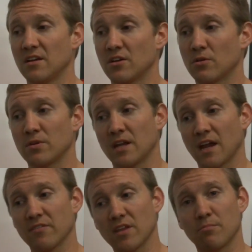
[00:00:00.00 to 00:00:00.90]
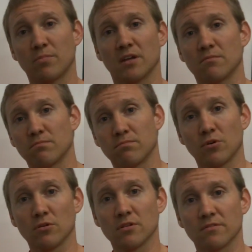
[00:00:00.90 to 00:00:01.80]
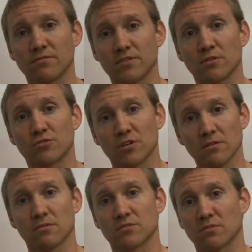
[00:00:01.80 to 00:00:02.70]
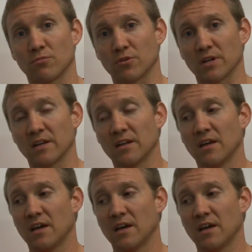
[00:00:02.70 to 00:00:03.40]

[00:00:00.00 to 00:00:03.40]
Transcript: you know, when you have that big bowl of, you know, Cheerios in the morning,